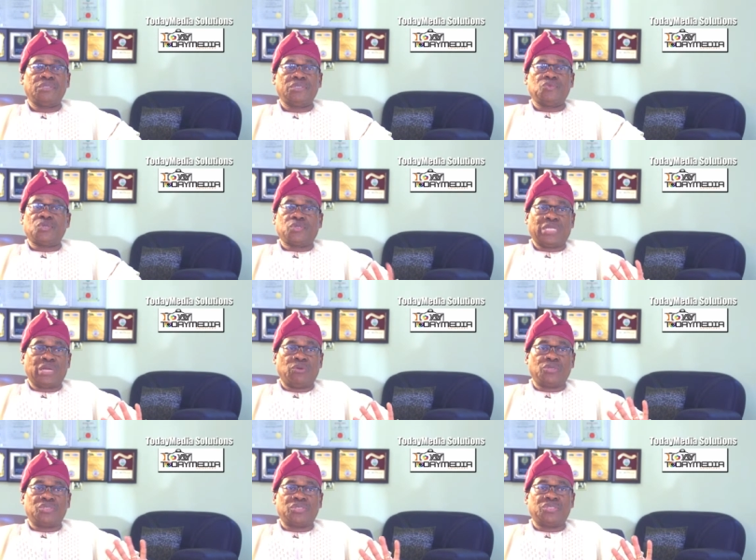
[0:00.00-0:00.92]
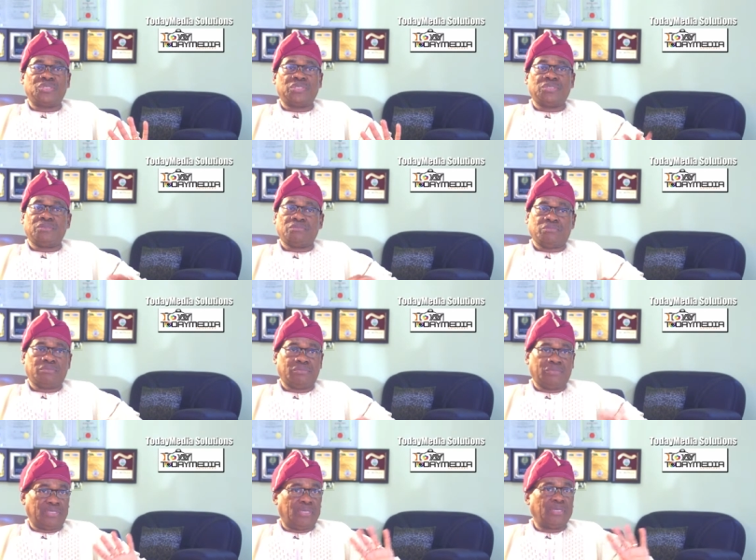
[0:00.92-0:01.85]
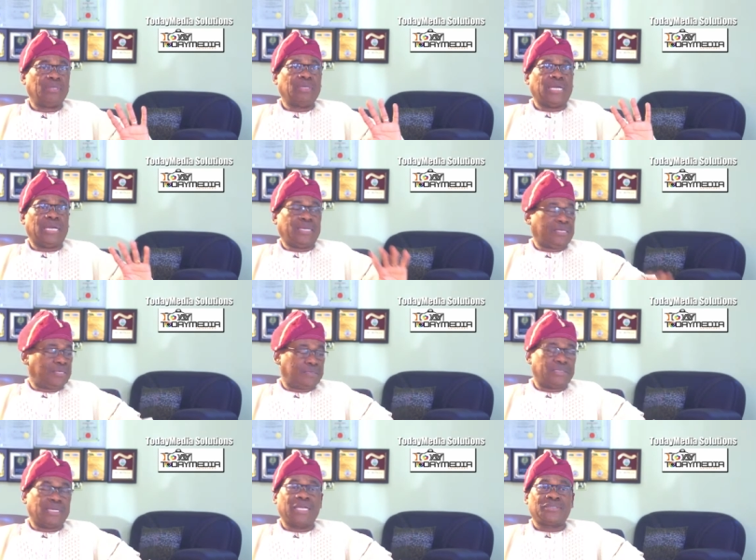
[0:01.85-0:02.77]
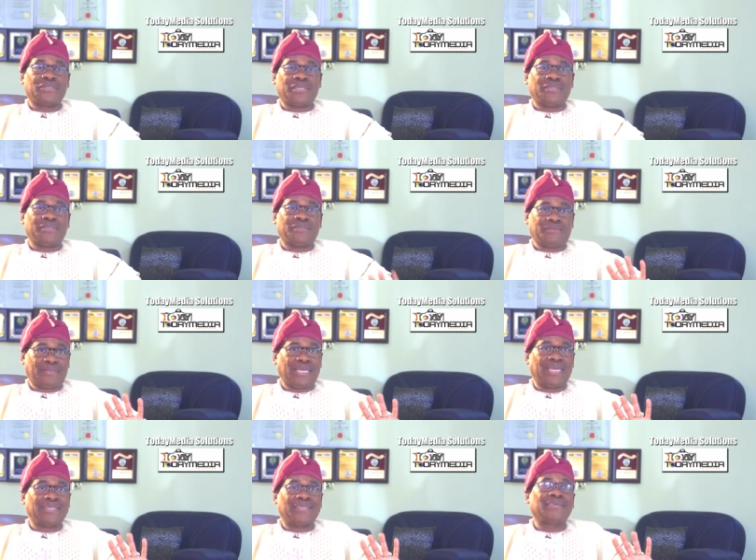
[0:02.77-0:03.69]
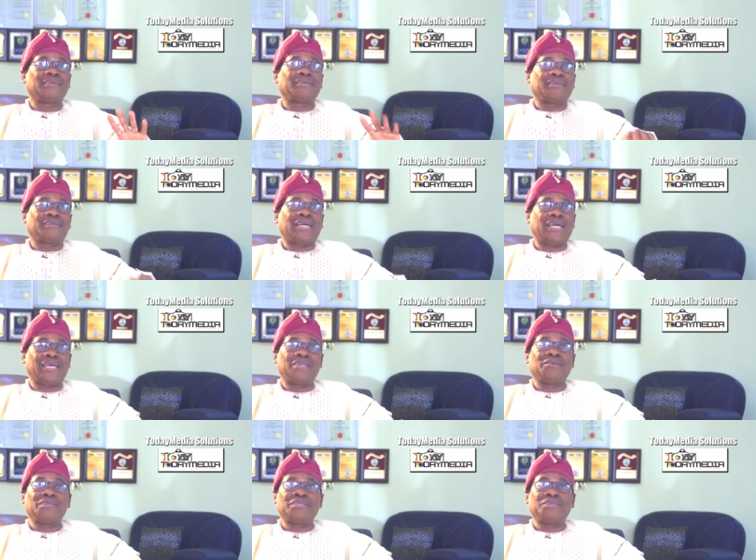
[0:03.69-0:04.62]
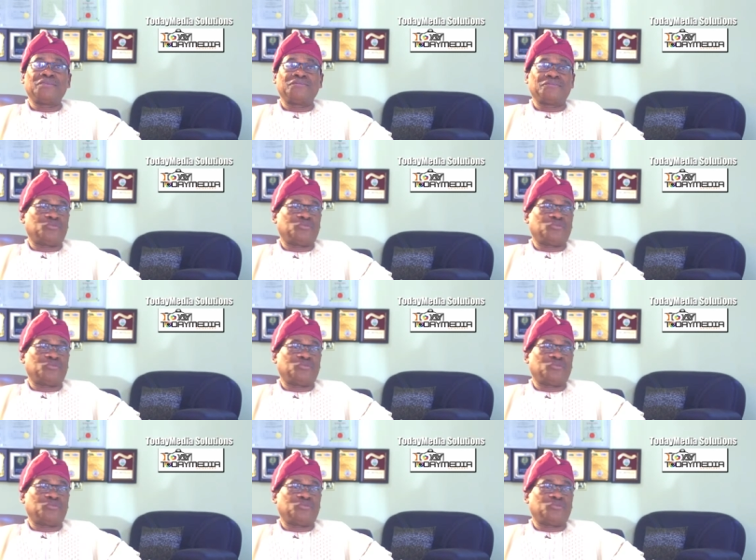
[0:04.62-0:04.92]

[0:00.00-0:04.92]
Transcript: It was when I was 60, I, I said, I think I had done enough.